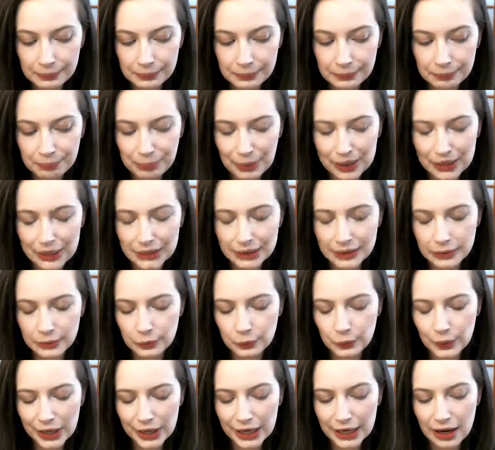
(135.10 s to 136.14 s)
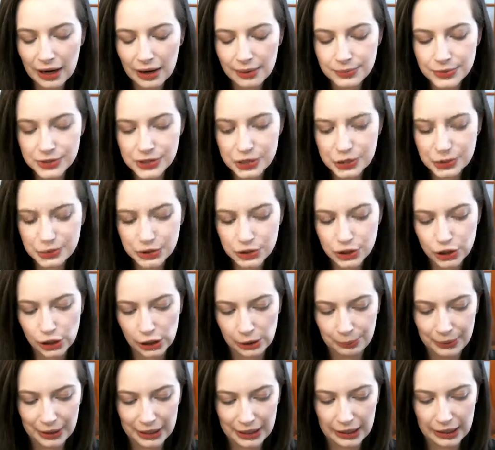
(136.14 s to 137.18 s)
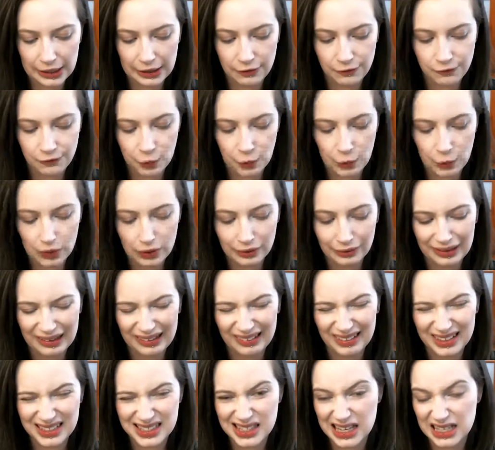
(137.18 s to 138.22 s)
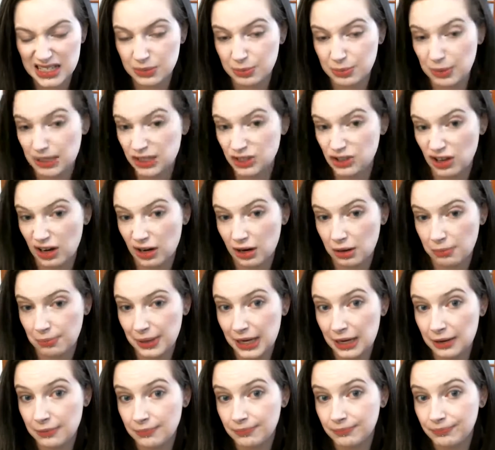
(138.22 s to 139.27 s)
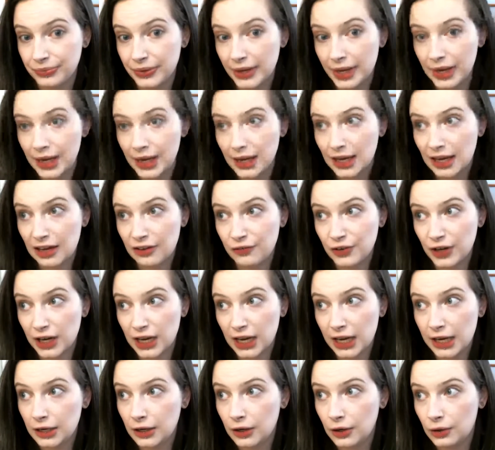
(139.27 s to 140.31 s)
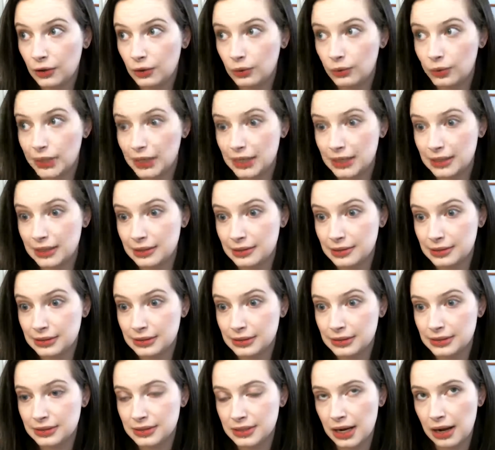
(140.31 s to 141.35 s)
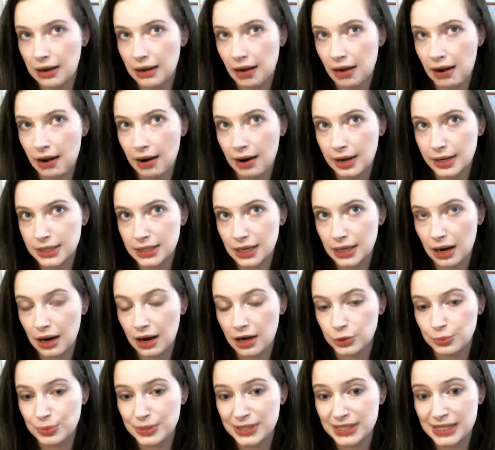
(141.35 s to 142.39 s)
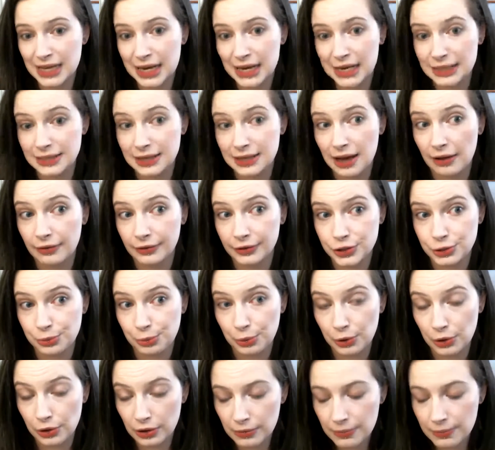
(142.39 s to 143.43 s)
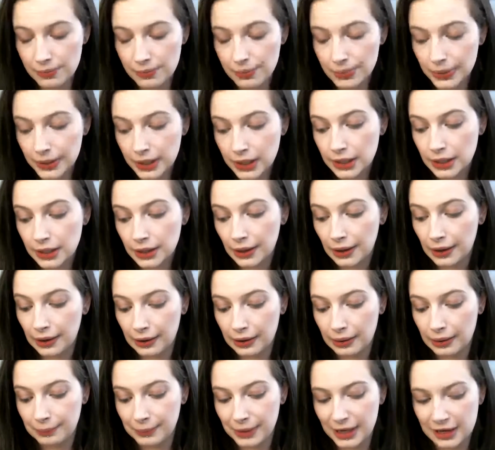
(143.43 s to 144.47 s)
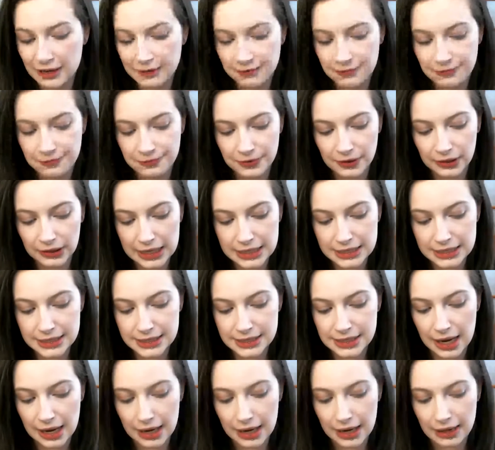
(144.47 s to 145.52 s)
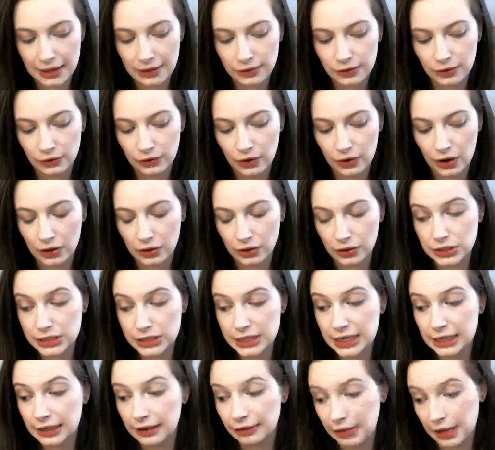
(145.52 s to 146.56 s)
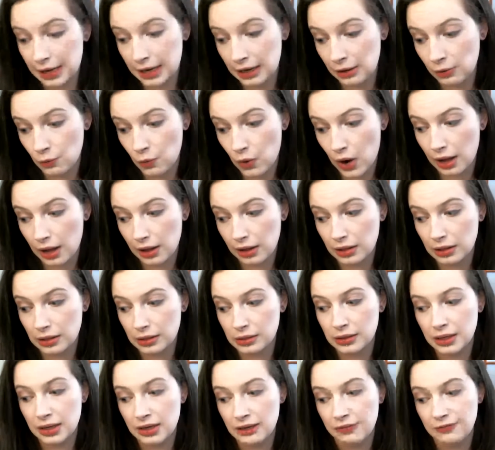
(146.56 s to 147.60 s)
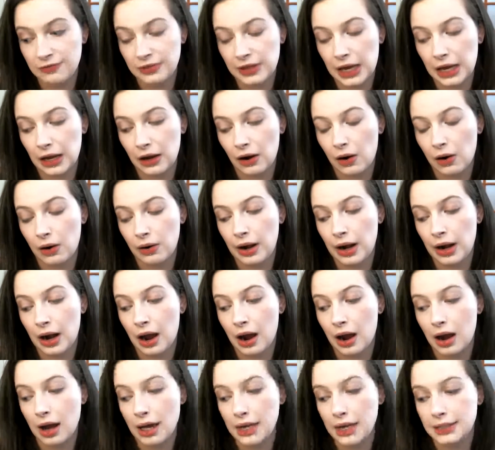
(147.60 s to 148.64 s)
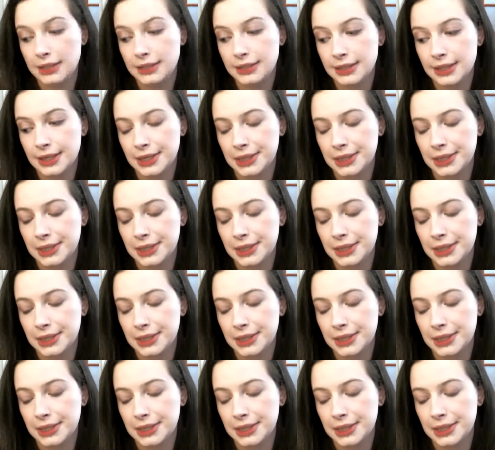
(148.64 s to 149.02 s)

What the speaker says: But when it comes to interpreting for, like, let's say speech therapy, if a kiddo is not 100% intelligible, if, let's say, they're not articulating well, if they are not,